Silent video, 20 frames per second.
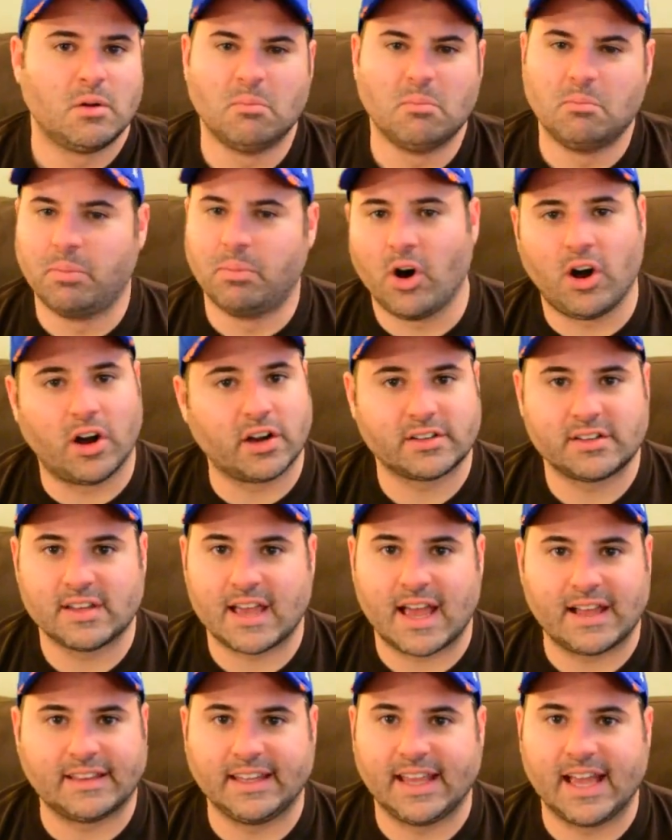balked
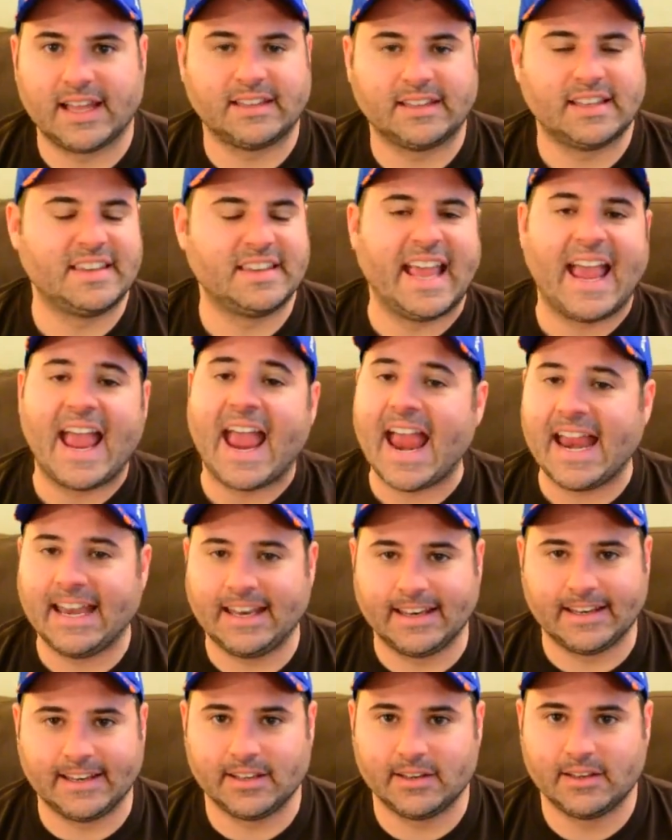at the end and they
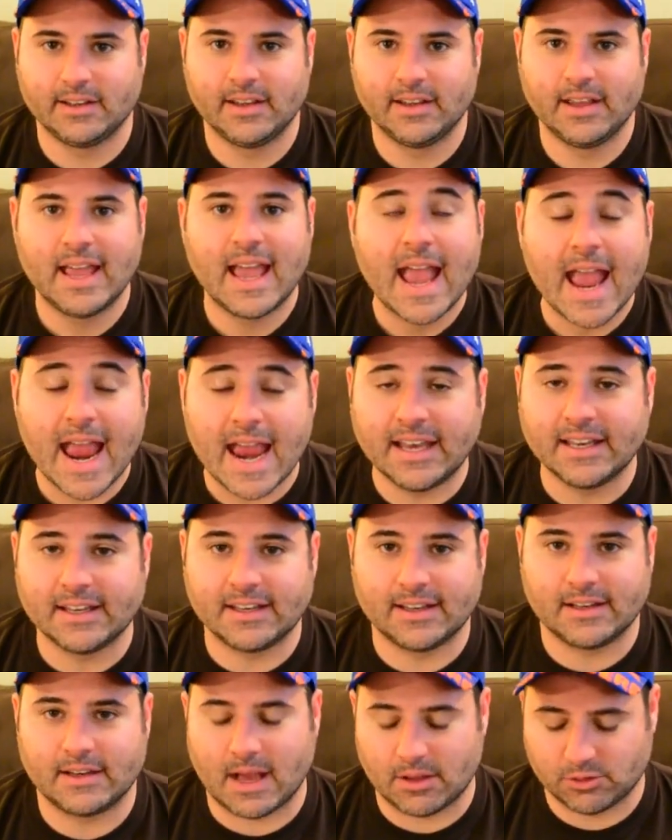hated it
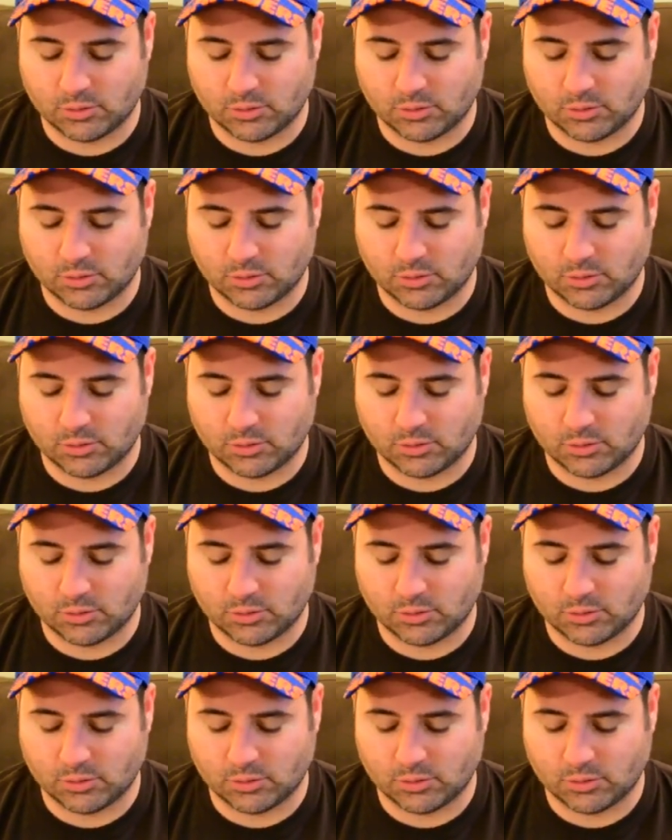hated it.